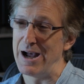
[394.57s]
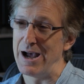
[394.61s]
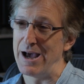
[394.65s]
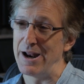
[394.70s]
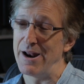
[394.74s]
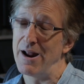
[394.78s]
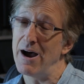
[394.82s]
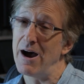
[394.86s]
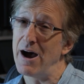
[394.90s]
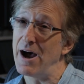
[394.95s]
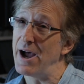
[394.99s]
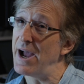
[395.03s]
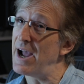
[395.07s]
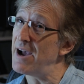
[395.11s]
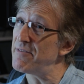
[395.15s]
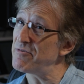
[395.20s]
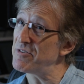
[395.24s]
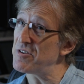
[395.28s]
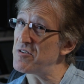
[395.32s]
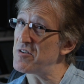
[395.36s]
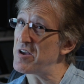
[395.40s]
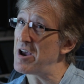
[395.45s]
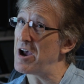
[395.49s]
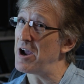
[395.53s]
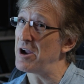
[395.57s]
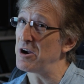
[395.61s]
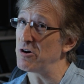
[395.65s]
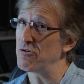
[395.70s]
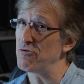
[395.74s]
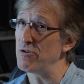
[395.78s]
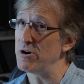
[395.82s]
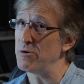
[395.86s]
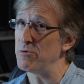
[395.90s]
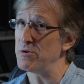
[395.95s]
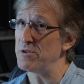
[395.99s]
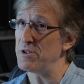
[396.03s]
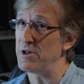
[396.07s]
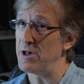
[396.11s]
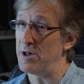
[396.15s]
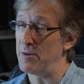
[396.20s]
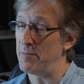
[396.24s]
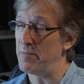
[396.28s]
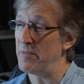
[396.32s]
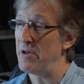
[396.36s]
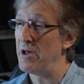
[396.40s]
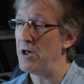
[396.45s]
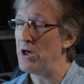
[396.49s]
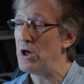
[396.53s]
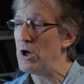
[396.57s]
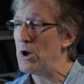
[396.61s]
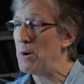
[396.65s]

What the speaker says: and I have to say I agree with him,